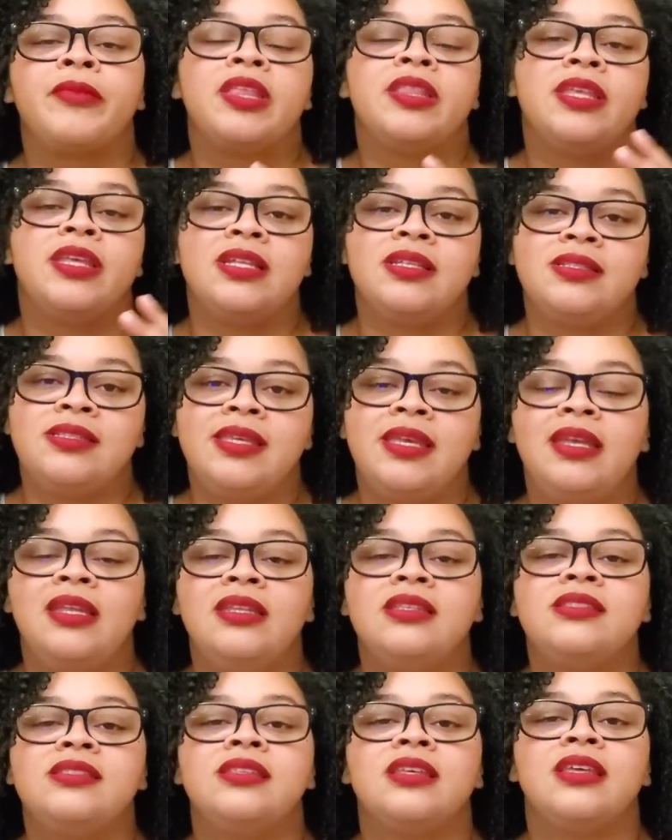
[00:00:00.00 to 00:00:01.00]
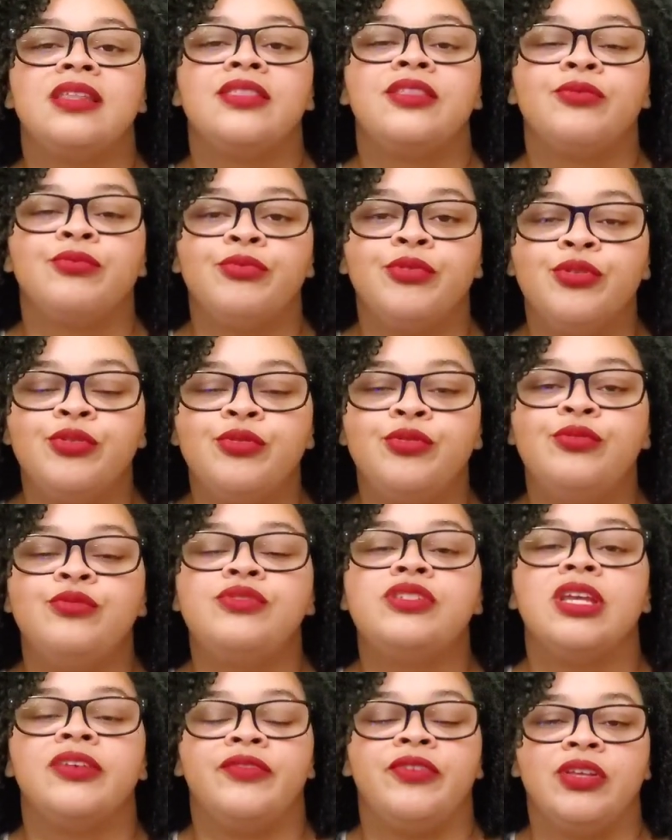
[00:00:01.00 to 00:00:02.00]
The Intense, the
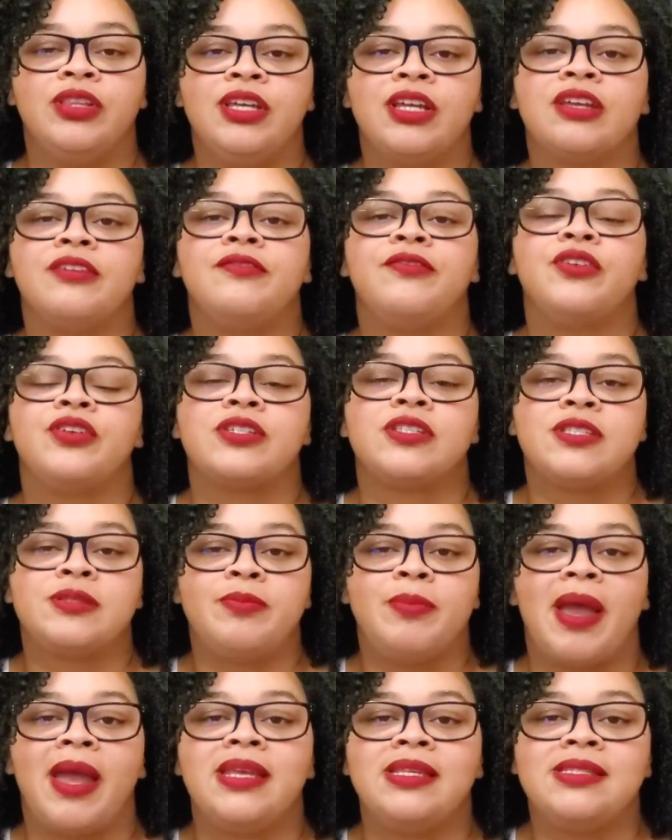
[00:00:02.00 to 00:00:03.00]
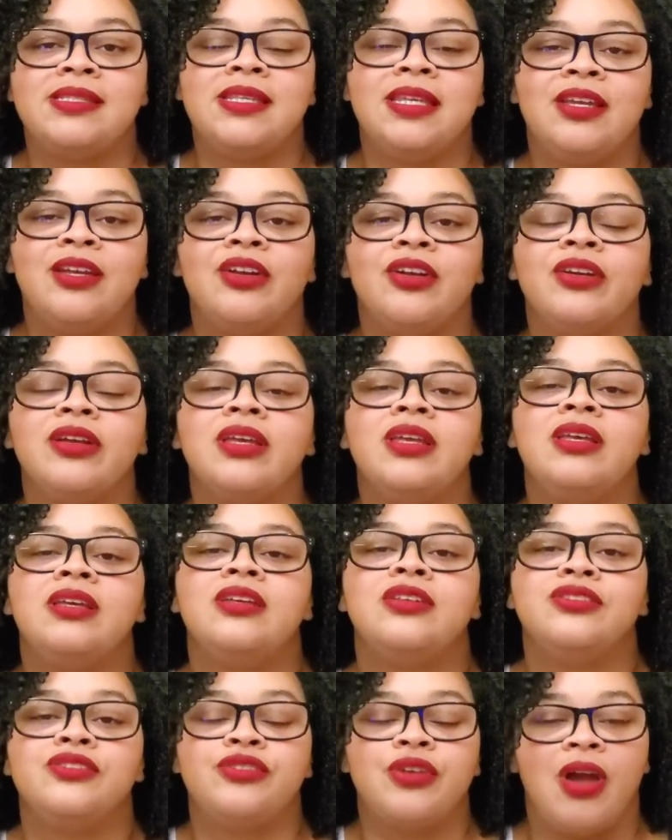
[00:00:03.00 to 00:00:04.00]
Rouge, if you're looking for spicier,
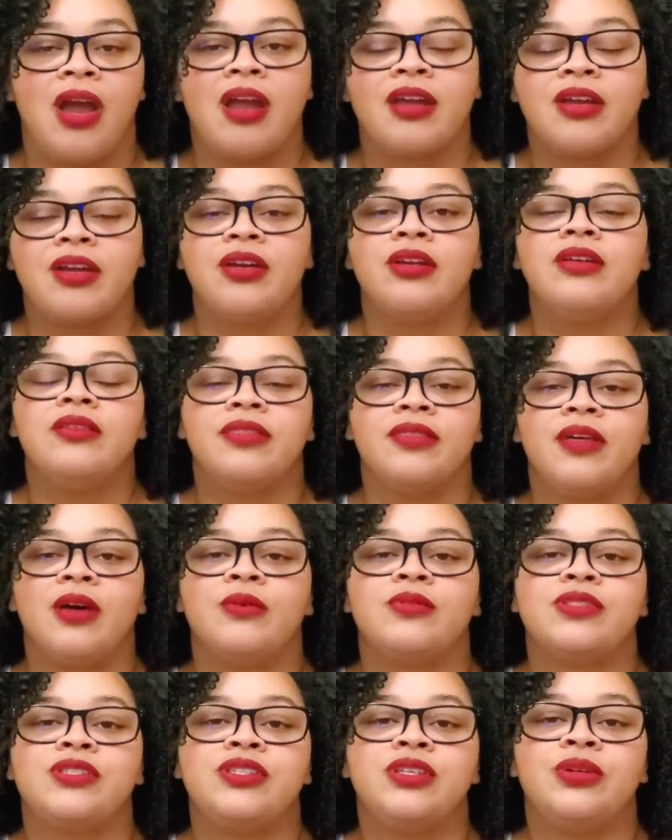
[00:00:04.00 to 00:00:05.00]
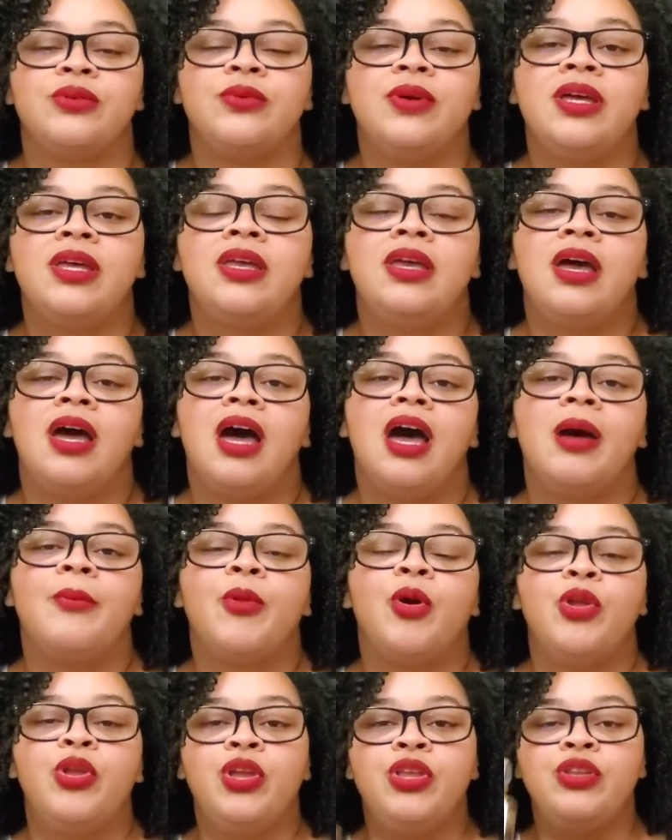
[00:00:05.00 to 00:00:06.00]
darker, those two. Um,
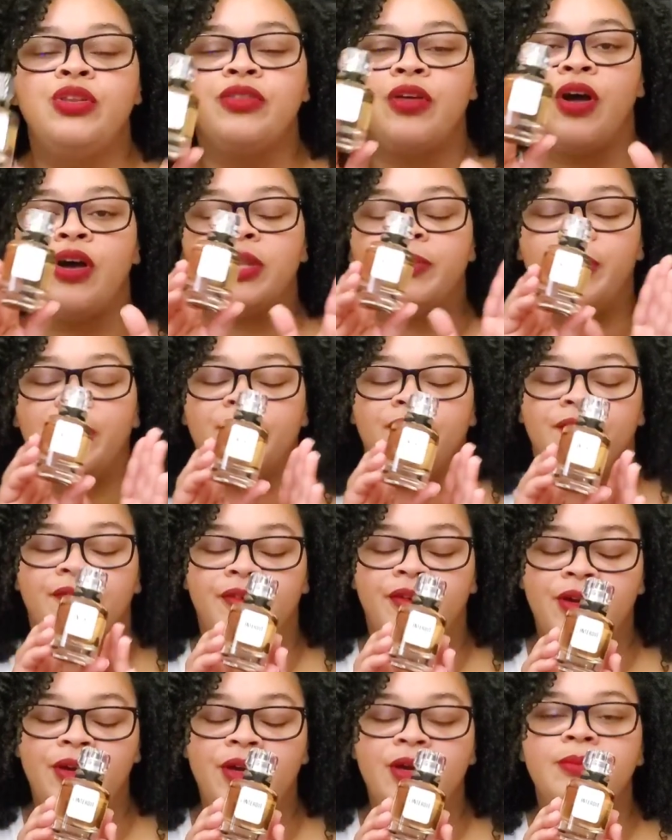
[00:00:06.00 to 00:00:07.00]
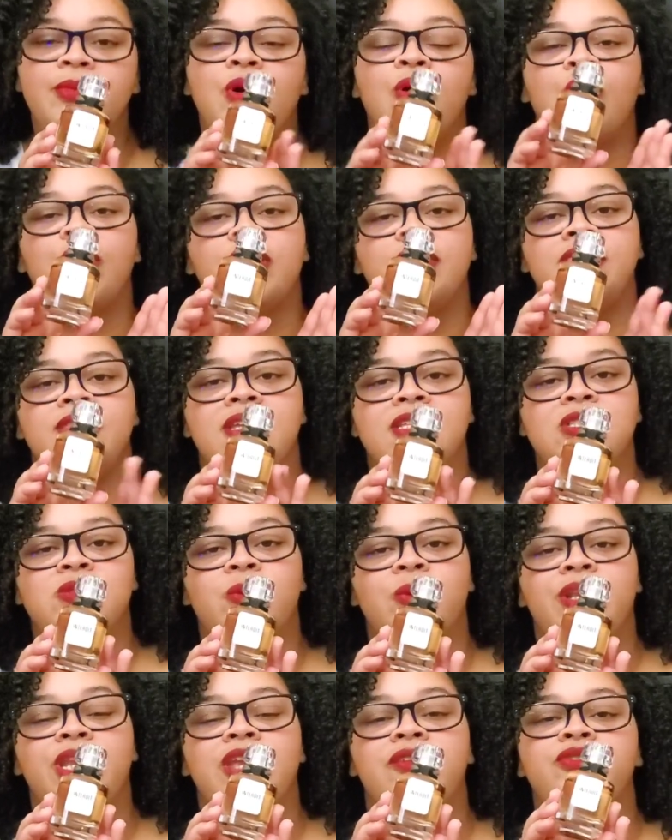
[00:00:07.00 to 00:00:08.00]
or you can do the other Parfum or this
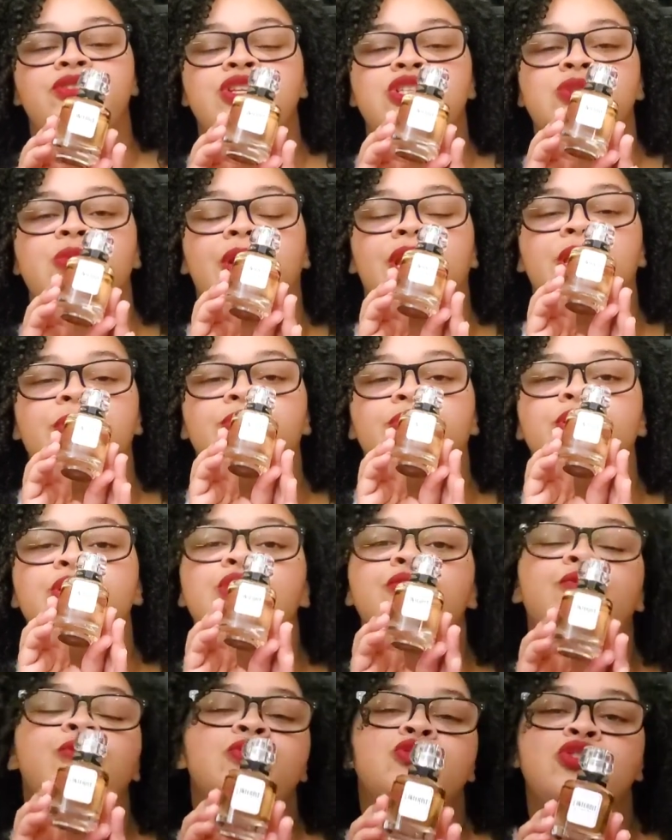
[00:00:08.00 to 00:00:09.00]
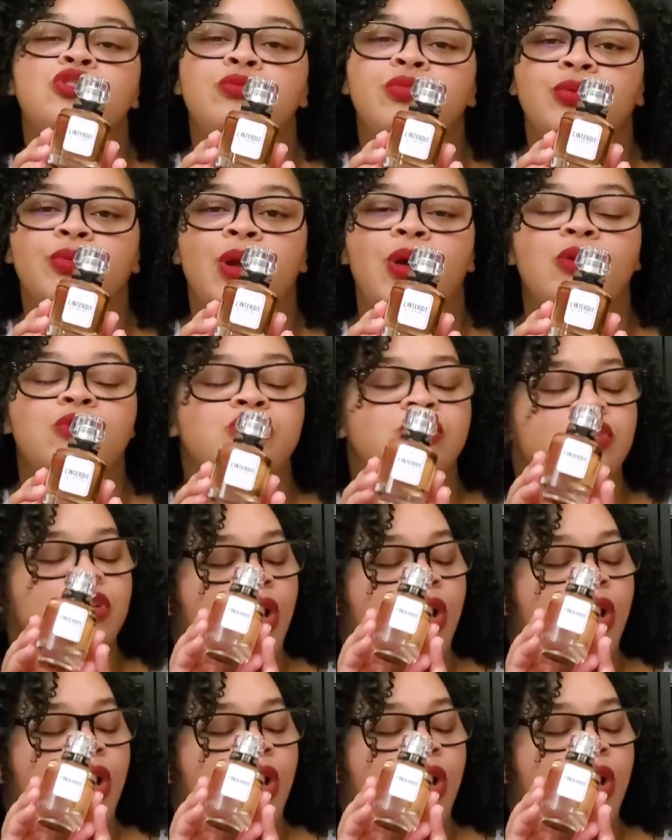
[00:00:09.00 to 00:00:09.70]
one if you just want a beautiful tuberose to